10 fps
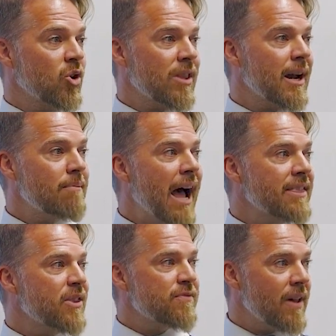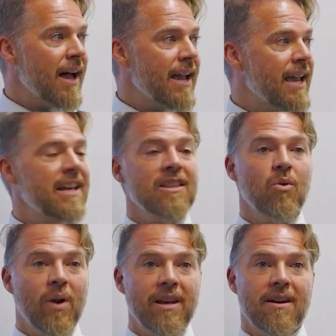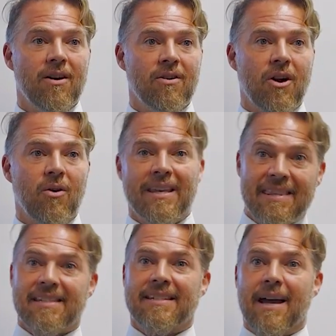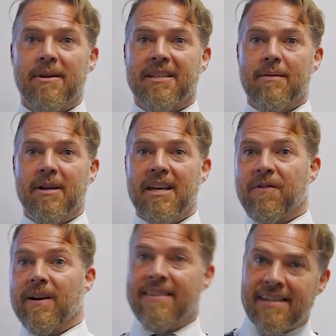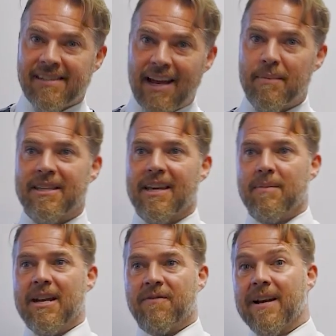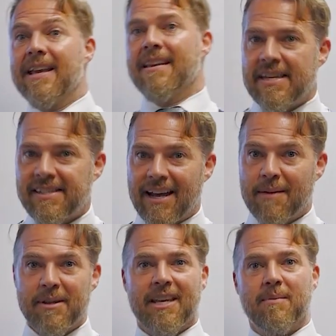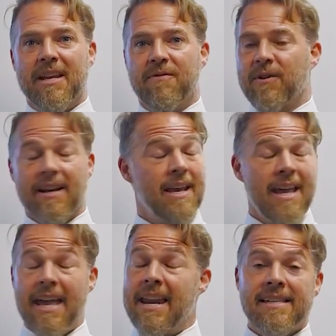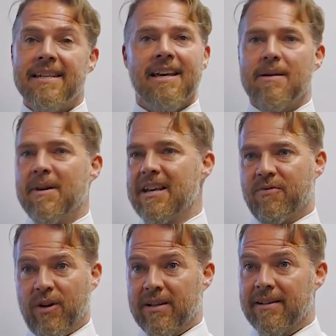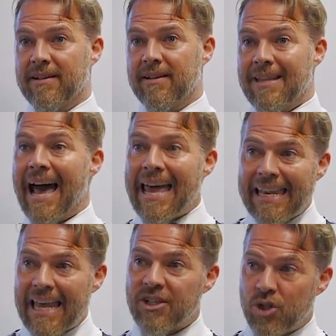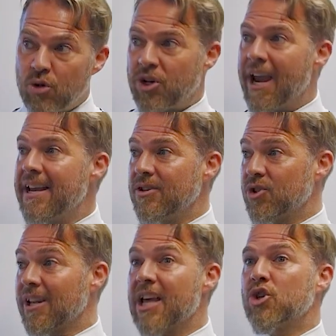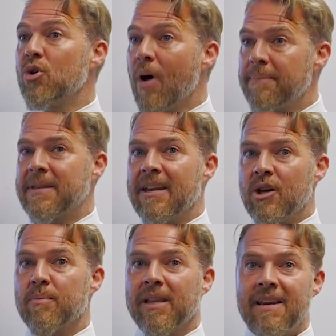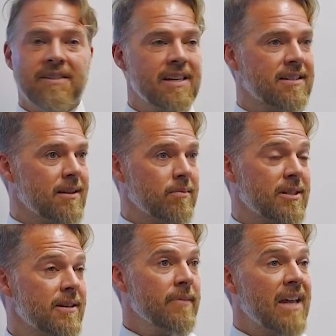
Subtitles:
So that I'm not the fly hitting the window going, this time it's going to be different. This time it's going to be different. This time it's going to be different. It isn't going to be different. Not unless you change, unless you update your belief systems.